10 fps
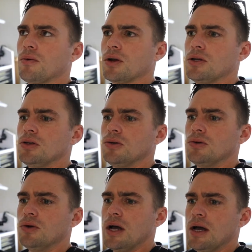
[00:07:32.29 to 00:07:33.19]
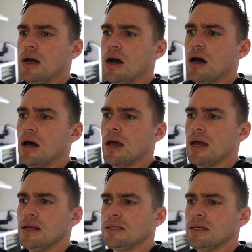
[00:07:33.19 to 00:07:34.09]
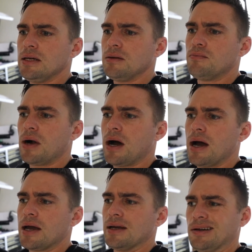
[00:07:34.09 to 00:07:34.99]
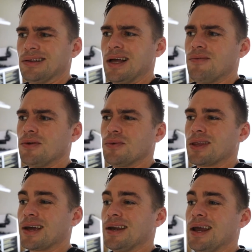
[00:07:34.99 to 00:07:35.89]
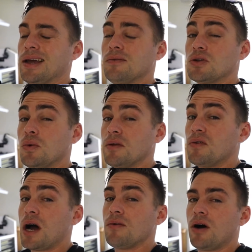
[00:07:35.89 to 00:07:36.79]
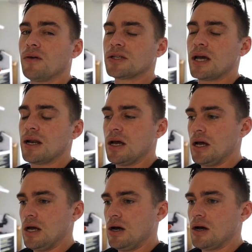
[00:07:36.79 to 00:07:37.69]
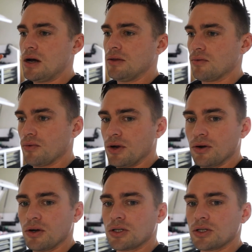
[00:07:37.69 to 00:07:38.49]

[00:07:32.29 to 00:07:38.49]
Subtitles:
we're going to do 18 by 11 with like a -25 offset in the rear.